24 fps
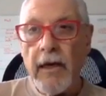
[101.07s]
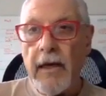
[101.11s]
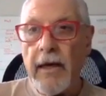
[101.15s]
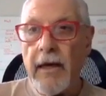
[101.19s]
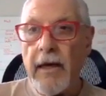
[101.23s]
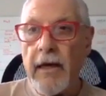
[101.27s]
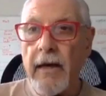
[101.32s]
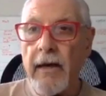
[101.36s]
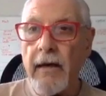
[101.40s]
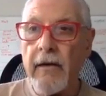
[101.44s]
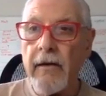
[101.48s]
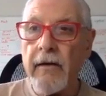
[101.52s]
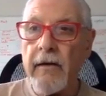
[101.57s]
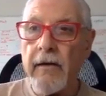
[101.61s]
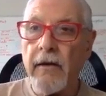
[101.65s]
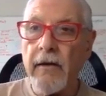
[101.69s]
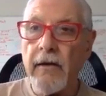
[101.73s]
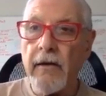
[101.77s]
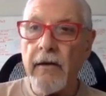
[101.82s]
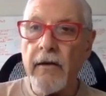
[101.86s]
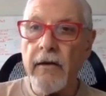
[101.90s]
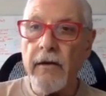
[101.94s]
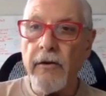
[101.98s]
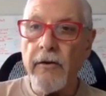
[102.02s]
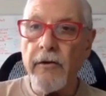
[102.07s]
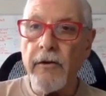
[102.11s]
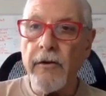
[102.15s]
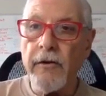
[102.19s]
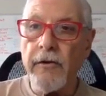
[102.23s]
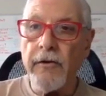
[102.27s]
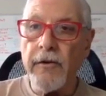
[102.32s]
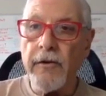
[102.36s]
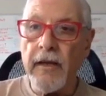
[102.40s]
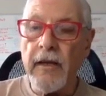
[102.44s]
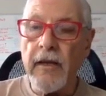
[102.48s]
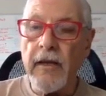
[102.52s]
And, you know, you
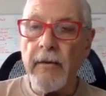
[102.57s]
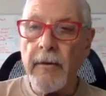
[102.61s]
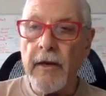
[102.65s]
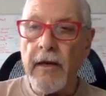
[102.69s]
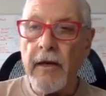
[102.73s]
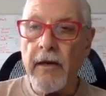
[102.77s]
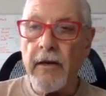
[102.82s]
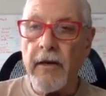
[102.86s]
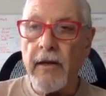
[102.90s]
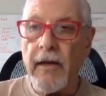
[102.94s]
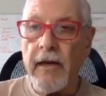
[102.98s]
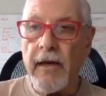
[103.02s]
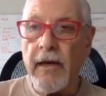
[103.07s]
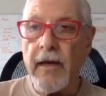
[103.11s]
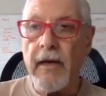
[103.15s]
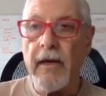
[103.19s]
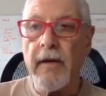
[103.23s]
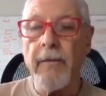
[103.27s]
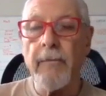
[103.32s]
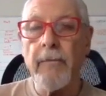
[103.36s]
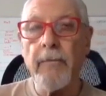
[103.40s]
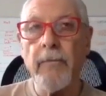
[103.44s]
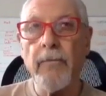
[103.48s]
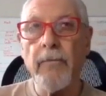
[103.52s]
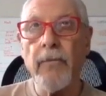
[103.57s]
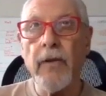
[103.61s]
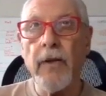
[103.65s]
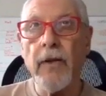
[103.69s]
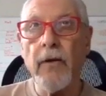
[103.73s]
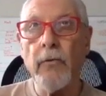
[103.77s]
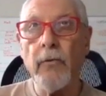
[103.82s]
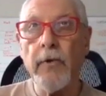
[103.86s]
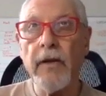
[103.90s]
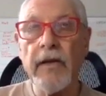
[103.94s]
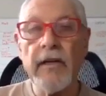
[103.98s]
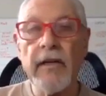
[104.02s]
think about that,
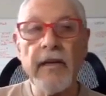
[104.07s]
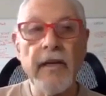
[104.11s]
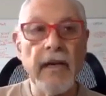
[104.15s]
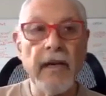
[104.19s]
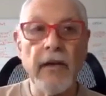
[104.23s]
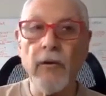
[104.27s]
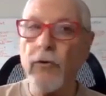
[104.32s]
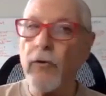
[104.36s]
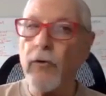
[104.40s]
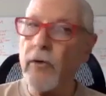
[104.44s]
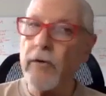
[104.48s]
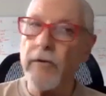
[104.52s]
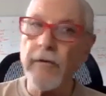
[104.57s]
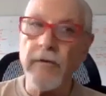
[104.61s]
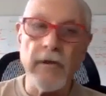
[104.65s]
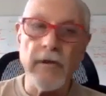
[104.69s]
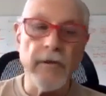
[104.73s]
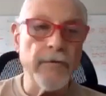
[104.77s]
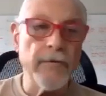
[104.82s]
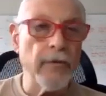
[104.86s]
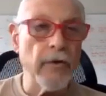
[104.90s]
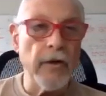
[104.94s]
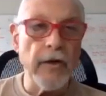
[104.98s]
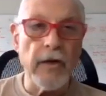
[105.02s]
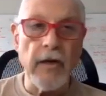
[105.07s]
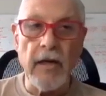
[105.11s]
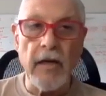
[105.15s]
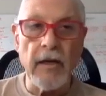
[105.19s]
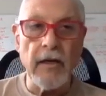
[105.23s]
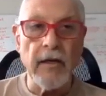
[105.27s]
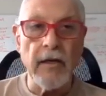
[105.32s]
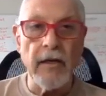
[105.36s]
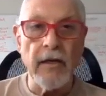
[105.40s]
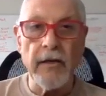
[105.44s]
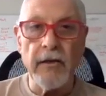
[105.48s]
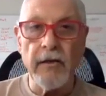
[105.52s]
we take all of this for
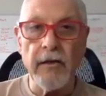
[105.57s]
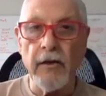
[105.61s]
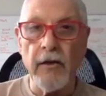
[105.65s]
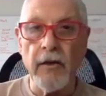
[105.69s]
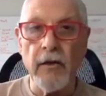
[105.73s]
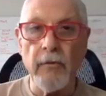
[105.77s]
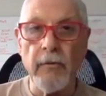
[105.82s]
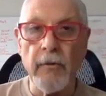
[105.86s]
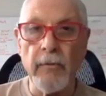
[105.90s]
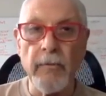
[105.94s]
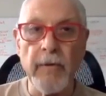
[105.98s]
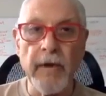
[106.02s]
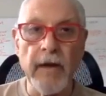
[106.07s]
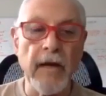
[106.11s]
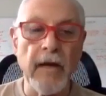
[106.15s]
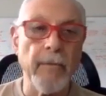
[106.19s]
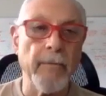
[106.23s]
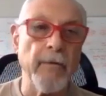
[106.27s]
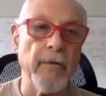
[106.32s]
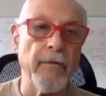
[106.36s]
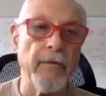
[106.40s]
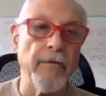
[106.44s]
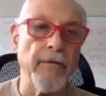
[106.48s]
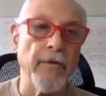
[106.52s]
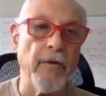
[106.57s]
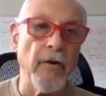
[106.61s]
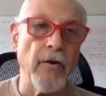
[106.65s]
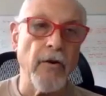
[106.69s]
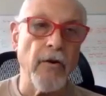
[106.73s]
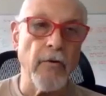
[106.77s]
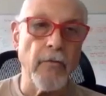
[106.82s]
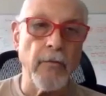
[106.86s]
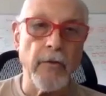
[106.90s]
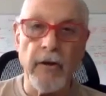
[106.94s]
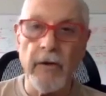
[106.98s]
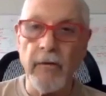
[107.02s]
granted. You know, we pick up the
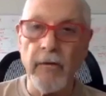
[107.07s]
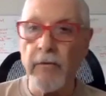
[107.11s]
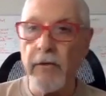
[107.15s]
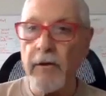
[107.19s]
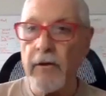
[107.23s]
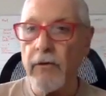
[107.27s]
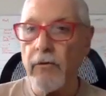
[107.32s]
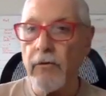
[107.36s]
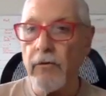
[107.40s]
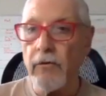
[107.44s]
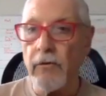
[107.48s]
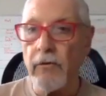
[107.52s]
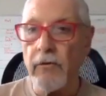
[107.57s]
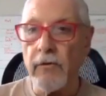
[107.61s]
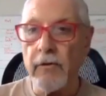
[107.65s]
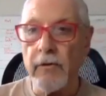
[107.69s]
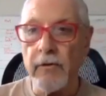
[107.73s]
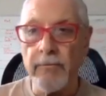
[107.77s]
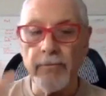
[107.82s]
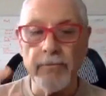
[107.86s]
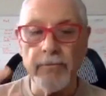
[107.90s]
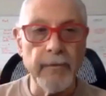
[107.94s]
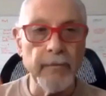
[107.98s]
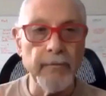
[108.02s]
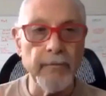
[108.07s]
phone, we call the